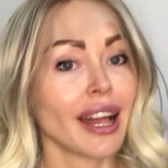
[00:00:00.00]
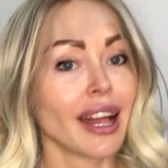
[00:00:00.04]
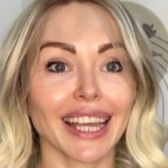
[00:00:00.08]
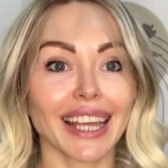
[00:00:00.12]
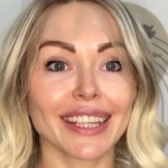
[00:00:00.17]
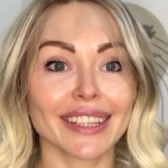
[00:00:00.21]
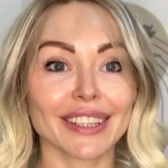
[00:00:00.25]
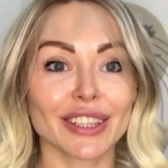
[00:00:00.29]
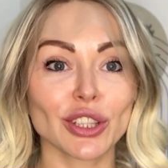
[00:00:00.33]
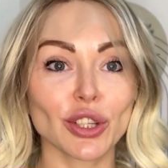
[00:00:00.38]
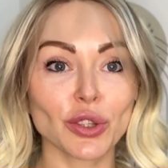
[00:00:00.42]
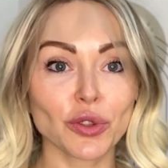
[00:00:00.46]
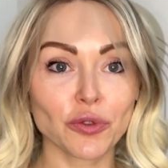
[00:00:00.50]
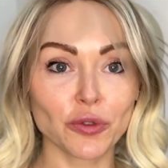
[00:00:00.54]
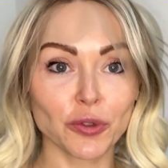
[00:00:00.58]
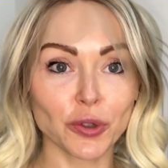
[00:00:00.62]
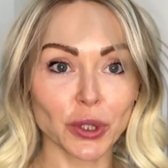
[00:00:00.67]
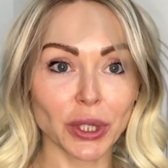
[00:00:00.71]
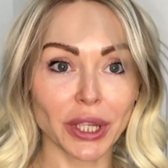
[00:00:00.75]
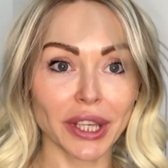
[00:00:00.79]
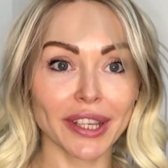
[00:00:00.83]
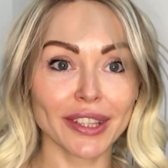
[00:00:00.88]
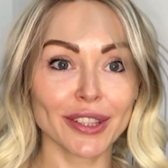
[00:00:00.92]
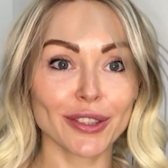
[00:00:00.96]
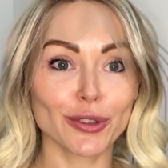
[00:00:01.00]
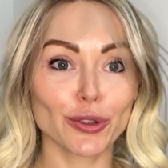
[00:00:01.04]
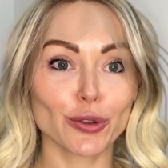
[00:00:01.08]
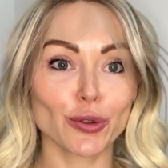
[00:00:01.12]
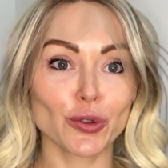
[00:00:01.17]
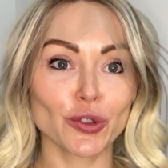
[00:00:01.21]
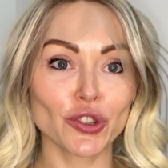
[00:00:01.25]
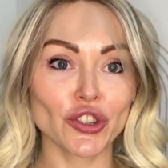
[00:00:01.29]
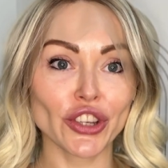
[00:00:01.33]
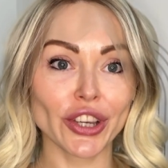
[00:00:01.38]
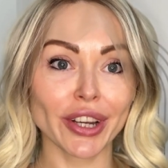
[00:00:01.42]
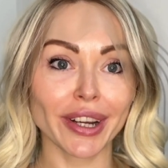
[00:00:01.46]
And don't forget
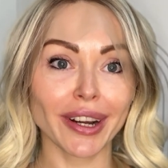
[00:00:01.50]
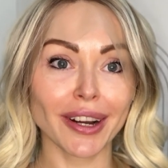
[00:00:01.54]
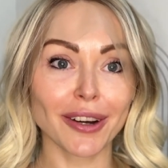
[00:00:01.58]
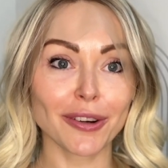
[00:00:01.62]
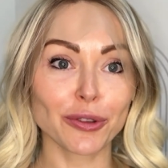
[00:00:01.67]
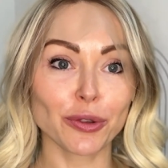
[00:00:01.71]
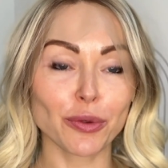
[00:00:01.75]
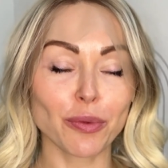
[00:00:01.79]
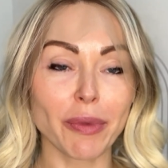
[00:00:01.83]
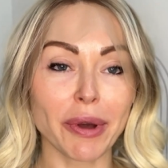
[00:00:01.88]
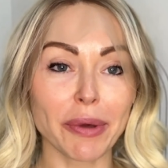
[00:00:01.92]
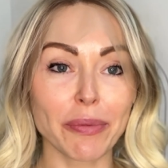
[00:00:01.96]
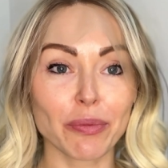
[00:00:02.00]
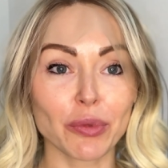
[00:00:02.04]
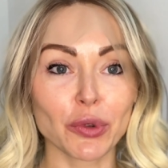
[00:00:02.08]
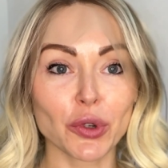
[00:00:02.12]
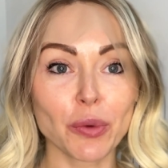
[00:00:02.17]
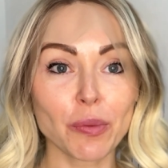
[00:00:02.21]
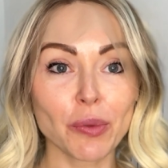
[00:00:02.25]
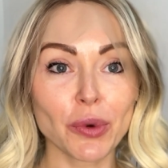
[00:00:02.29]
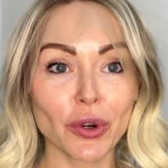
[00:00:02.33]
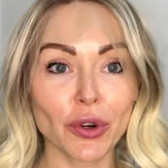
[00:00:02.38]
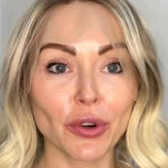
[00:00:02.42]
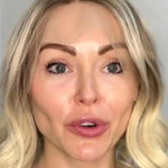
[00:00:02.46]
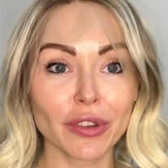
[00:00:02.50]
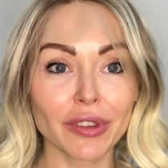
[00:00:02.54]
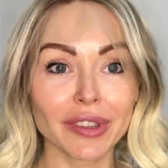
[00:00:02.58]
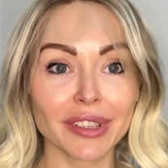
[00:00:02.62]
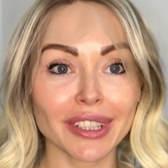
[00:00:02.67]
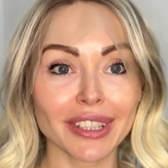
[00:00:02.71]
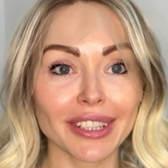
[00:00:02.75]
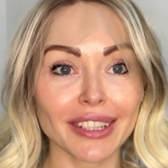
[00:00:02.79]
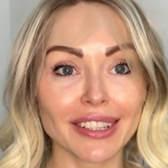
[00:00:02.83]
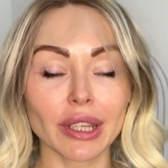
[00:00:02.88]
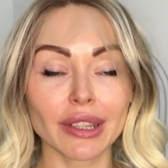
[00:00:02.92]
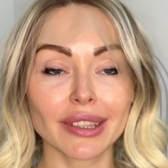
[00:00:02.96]
to check out my promo code
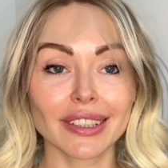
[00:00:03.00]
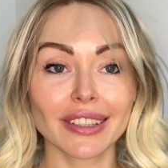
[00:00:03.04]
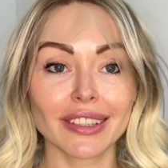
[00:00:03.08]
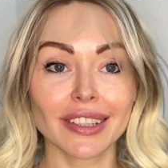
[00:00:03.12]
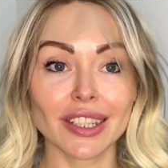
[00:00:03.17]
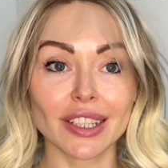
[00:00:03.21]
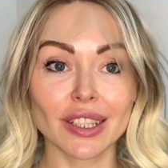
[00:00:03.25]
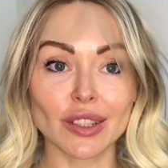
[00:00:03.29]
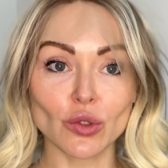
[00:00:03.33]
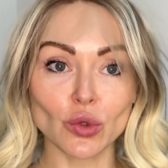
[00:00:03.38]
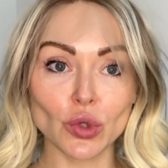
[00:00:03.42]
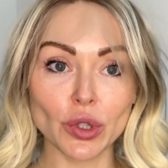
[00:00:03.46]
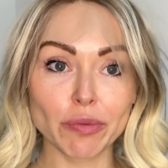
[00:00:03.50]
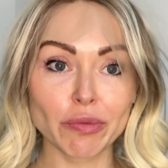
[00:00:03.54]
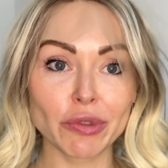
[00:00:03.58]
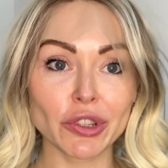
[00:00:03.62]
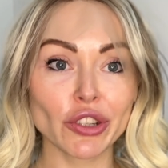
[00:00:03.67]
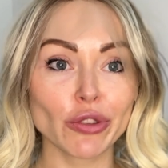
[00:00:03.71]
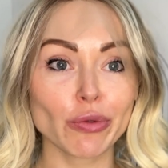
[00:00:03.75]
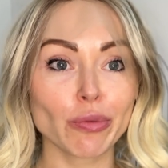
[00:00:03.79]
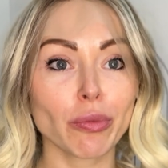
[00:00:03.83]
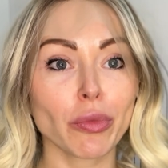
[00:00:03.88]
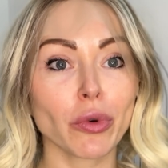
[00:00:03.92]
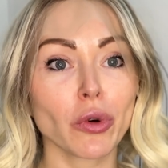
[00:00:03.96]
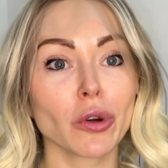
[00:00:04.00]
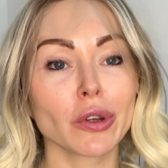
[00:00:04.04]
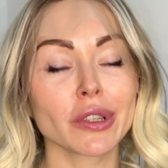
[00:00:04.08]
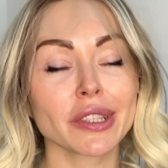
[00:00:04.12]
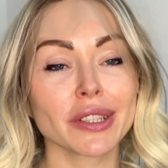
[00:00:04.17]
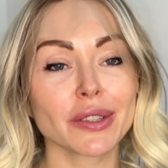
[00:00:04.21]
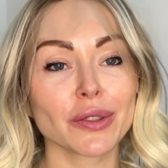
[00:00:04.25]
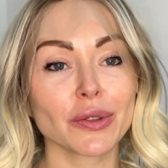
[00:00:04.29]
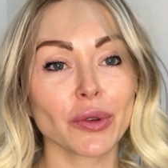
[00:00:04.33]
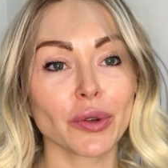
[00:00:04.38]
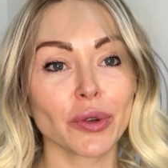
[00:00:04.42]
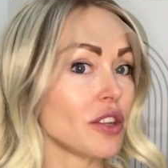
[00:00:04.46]
in the description
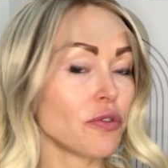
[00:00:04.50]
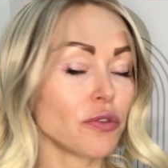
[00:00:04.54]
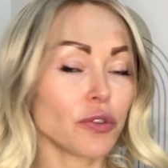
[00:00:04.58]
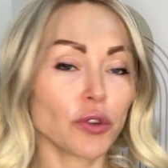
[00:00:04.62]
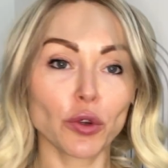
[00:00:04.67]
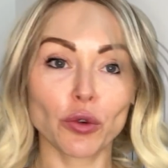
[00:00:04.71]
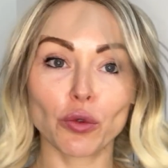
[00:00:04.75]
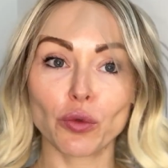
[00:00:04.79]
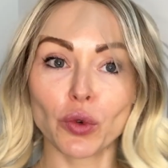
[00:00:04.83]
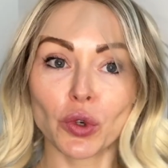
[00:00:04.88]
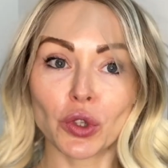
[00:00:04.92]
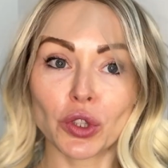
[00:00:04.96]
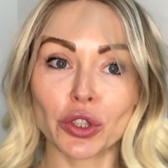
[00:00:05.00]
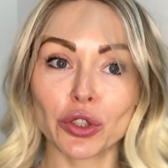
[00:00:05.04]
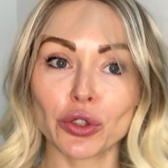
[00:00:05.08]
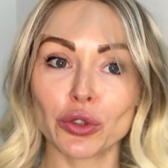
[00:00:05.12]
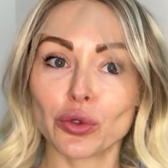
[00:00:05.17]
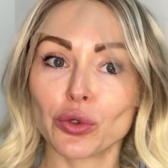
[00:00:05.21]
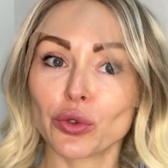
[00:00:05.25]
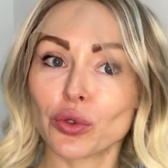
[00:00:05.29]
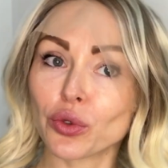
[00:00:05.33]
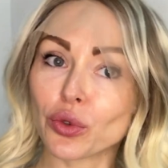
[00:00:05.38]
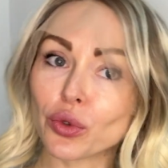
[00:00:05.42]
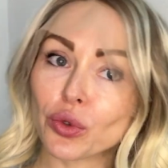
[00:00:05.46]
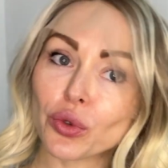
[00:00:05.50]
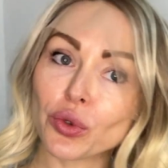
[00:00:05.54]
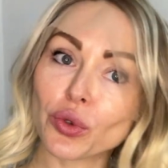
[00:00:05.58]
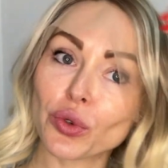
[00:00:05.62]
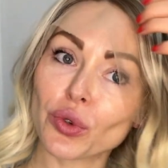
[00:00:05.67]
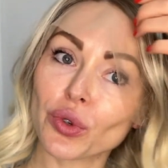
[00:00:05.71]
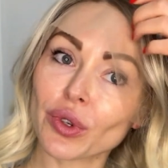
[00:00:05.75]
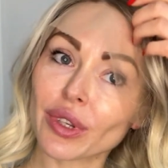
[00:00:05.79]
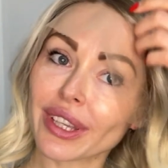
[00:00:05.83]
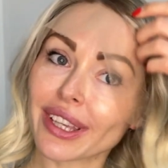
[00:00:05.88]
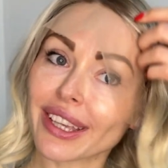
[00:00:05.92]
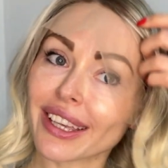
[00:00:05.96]
box if you want
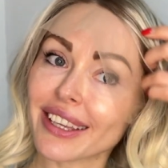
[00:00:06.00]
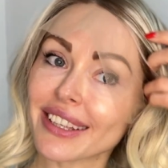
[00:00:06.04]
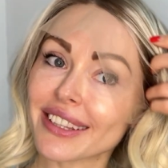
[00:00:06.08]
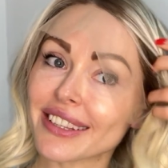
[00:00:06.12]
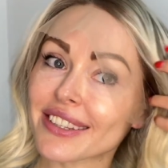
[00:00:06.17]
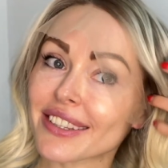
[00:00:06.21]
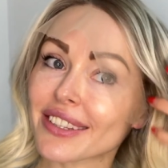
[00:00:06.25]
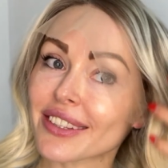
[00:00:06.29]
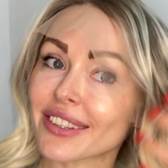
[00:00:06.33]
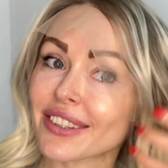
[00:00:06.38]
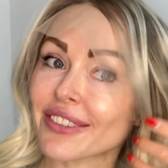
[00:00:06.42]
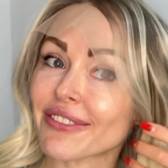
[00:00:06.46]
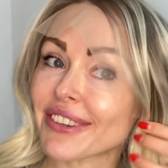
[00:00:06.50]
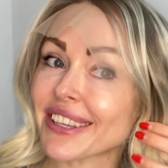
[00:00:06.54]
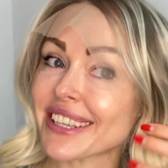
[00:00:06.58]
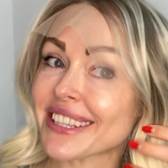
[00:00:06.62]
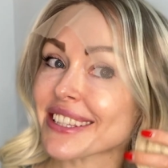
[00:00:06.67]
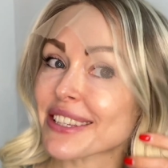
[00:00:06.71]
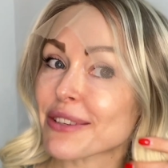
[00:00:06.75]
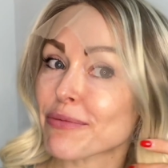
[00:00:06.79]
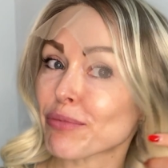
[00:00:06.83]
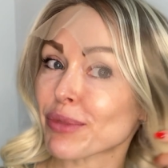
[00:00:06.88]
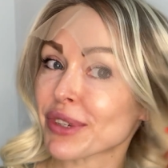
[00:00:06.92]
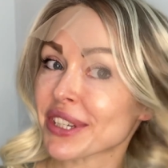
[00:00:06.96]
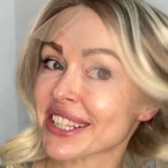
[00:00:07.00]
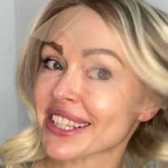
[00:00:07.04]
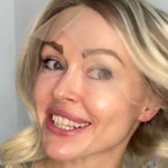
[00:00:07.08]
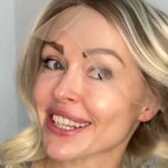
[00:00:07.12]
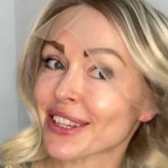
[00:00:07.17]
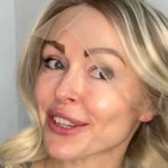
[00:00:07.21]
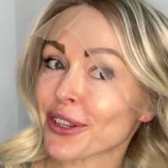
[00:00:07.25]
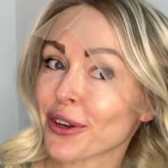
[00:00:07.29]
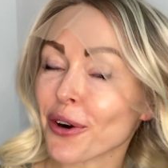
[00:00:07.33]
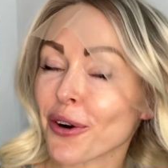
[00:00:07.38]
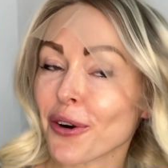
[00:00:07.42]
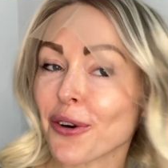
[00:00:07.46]
to get
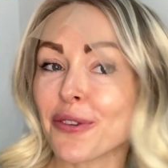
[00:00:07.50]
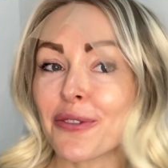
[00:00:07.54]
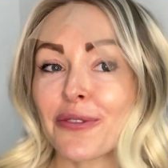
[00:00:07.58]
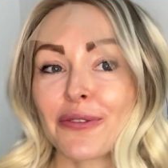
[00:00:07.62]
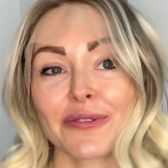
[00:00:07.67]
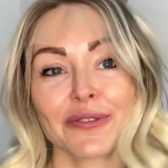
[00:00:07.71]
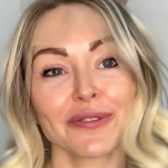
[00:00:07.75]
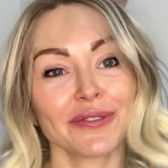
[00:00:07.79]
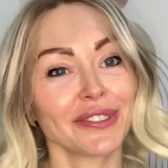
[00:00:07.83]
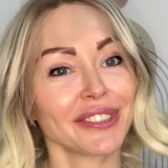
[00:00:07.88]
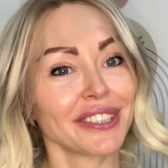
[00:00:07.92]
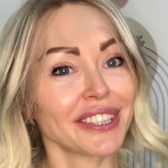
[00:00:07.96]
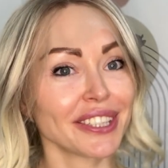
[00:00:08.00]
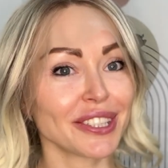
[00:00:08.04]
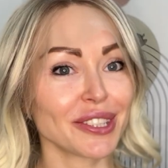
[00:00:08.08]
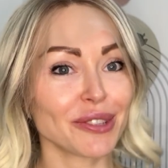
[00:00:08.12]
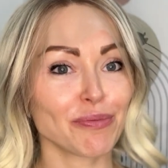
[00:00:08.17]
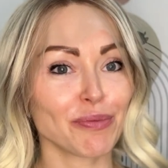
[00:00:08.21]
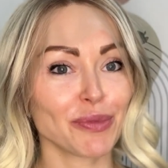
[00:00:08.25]
20% off this